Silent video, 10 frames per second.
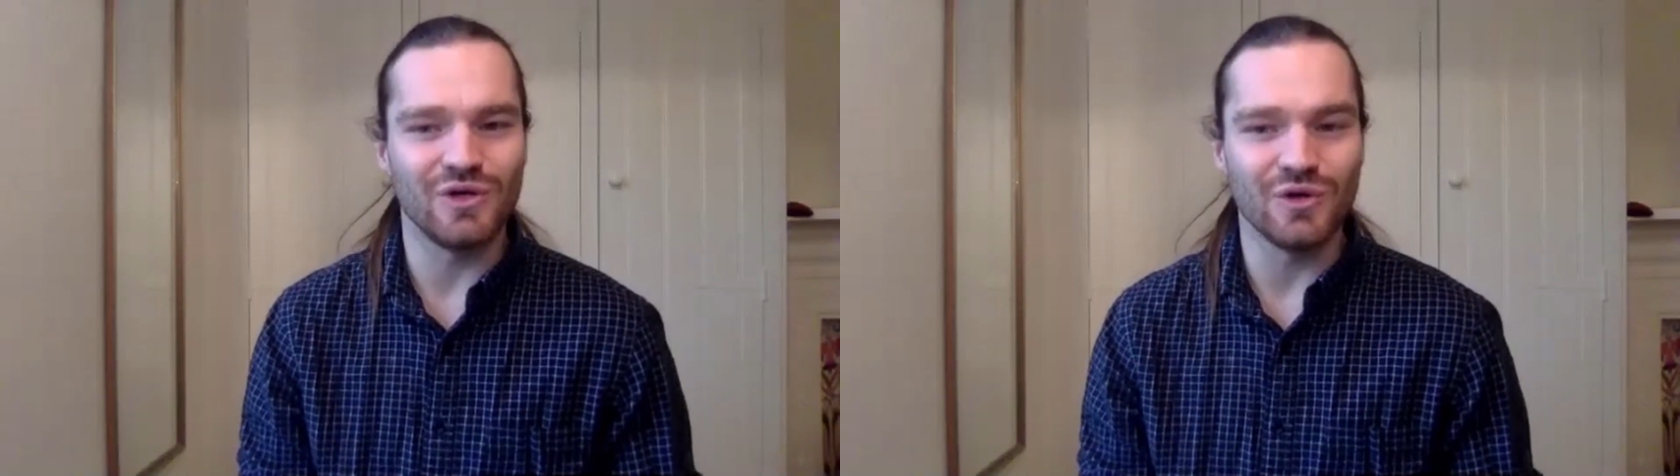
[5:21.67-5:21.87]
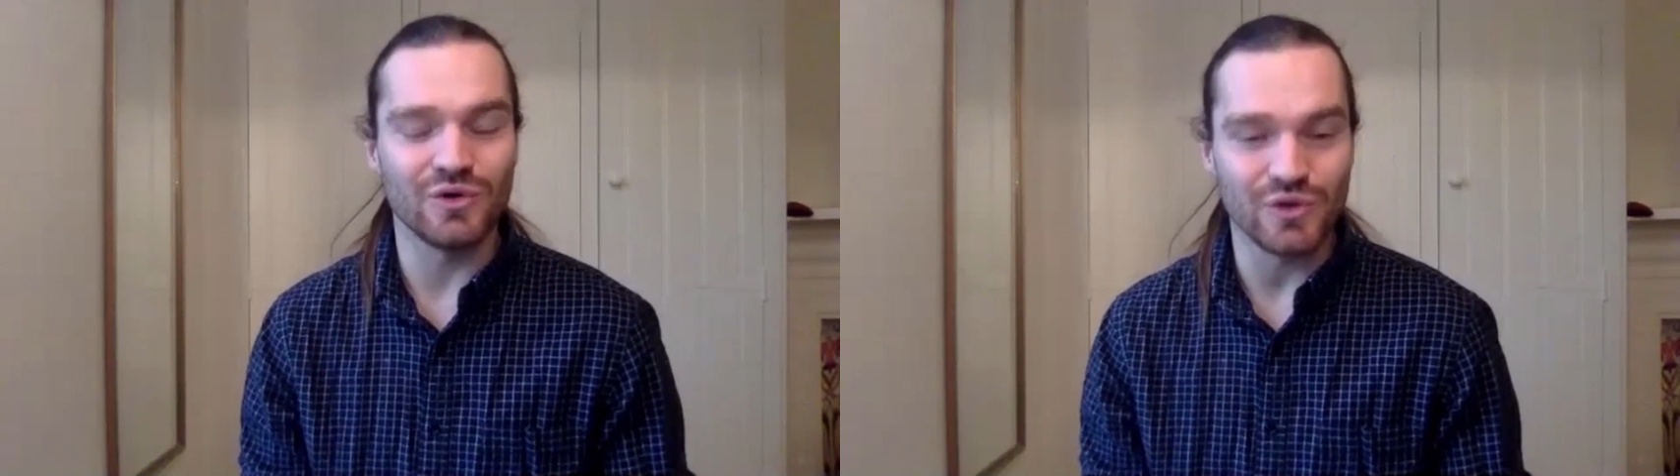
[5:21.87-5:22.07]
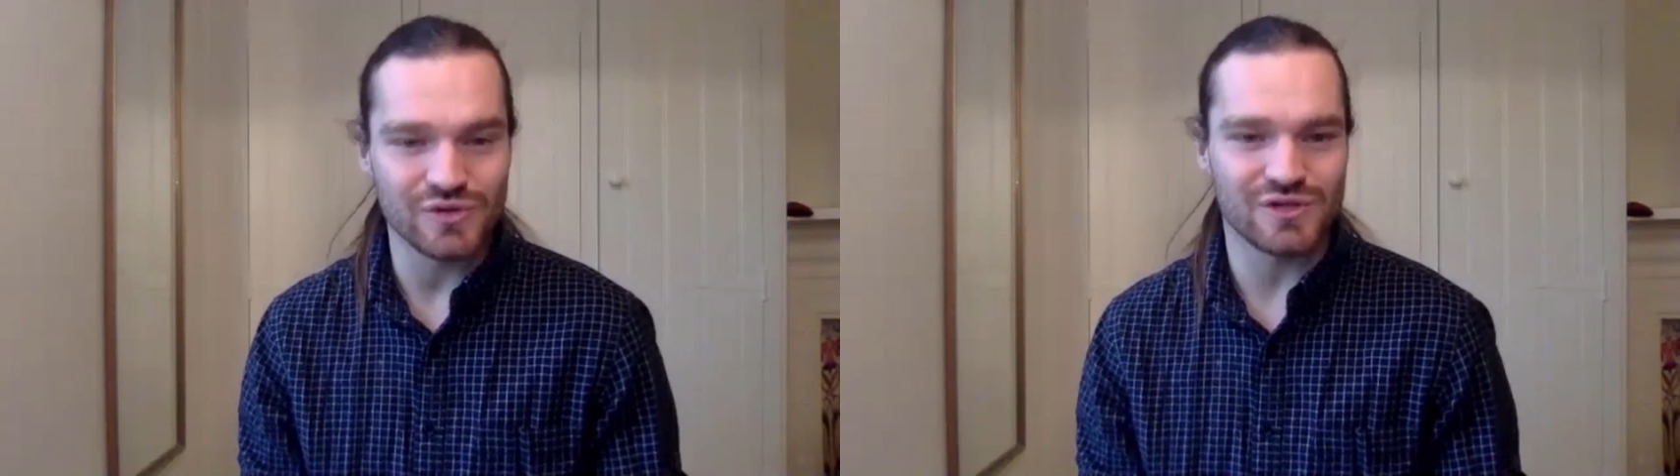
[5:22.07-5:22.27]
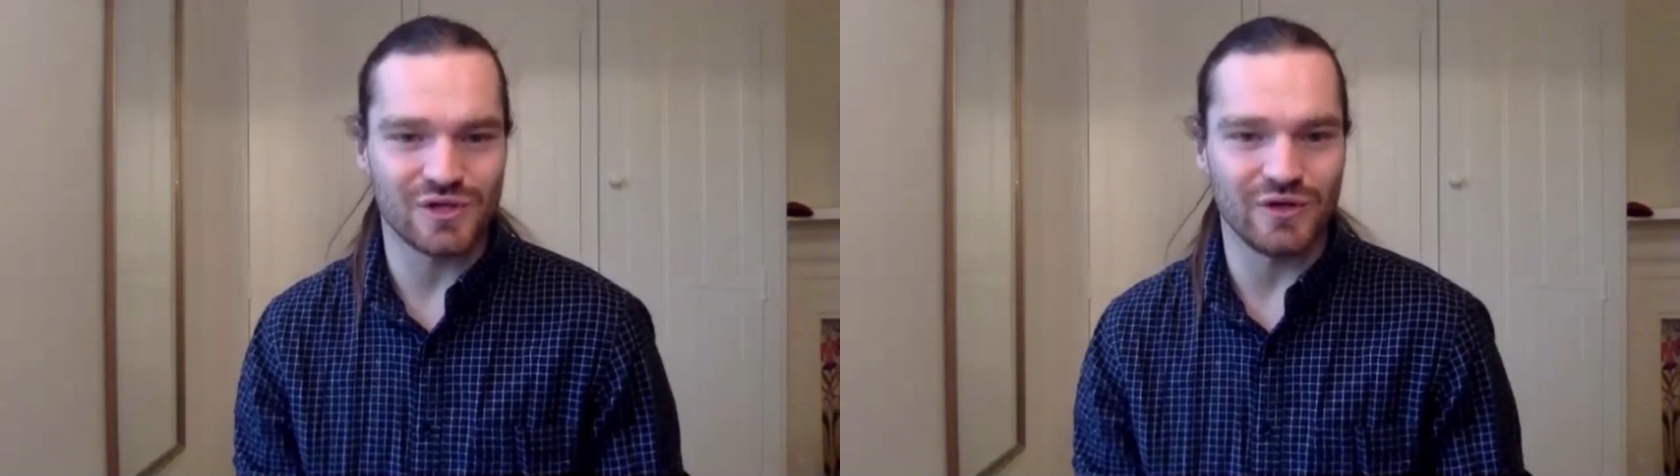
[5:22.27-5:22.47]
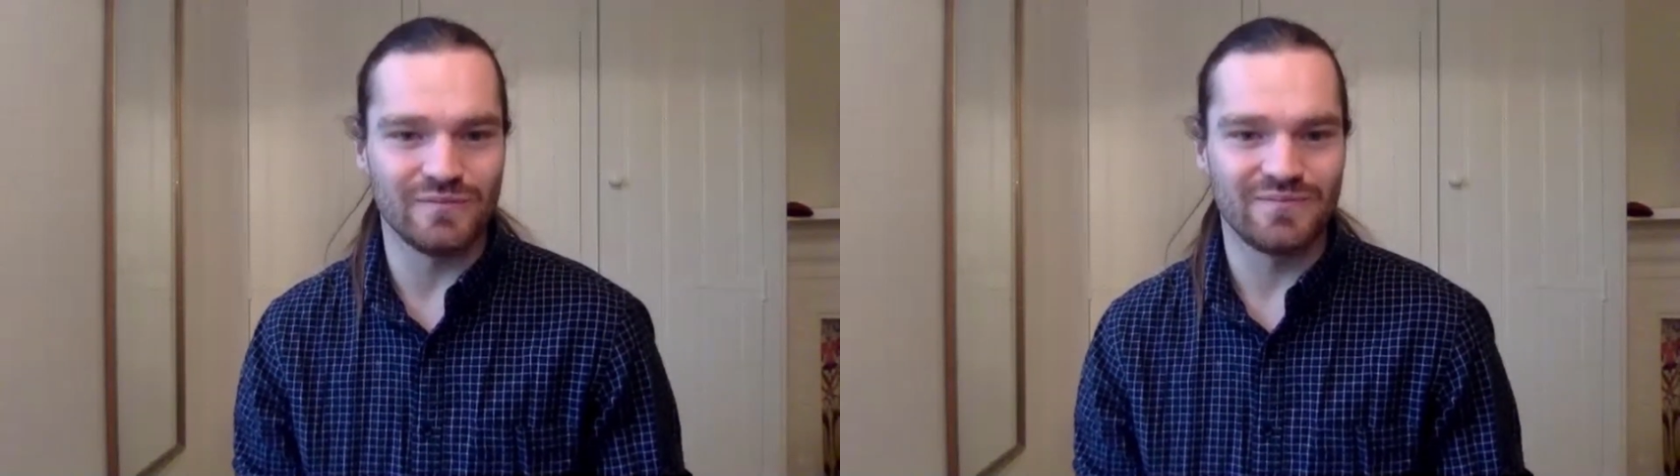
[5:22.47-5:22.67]
you're used
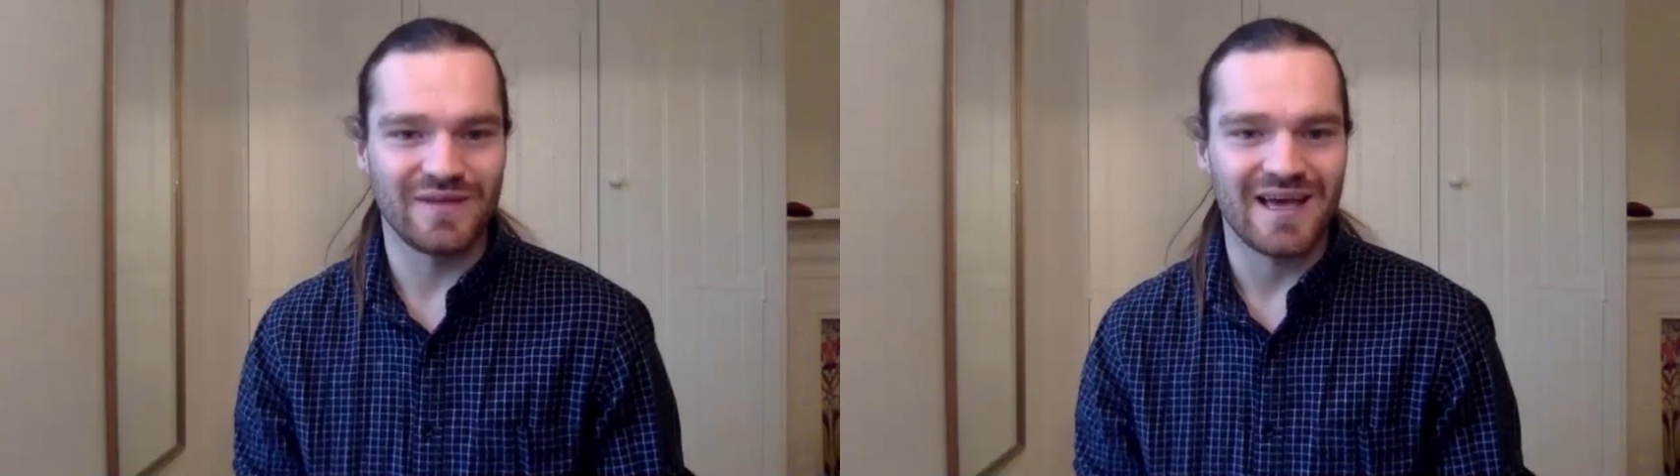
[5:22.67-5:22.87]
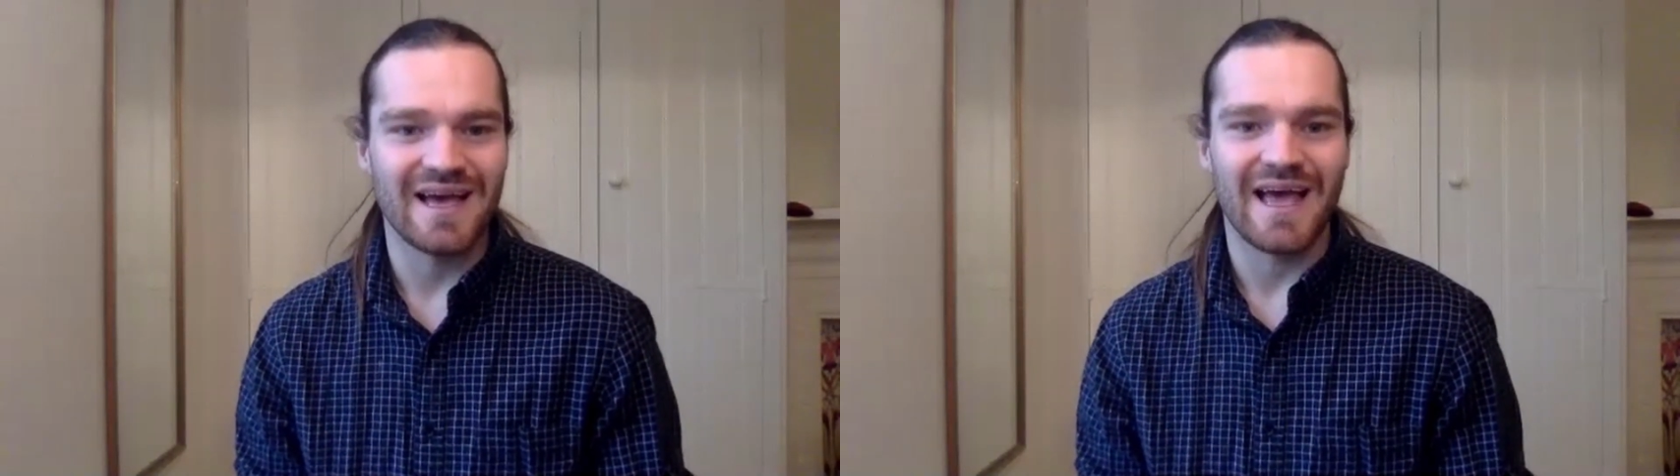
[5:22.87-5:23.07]
to. Mm-hmm.